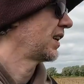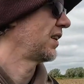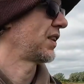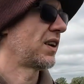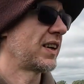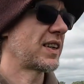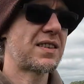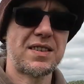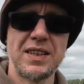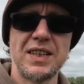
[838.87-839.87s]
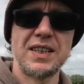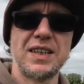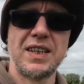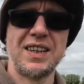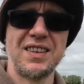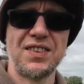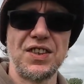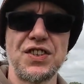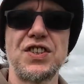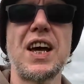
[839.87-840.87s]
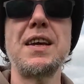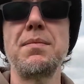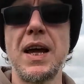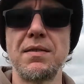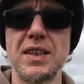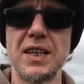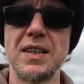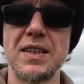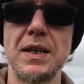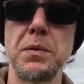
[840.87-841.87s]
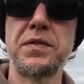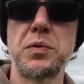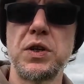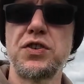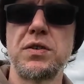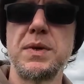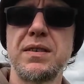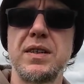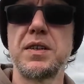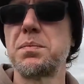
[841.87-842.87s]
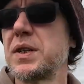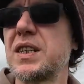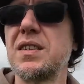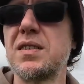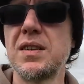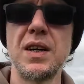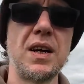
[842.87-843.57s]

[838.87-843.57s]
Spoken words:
and the likes are the same nowadays. Now we've switched to mirrorless, because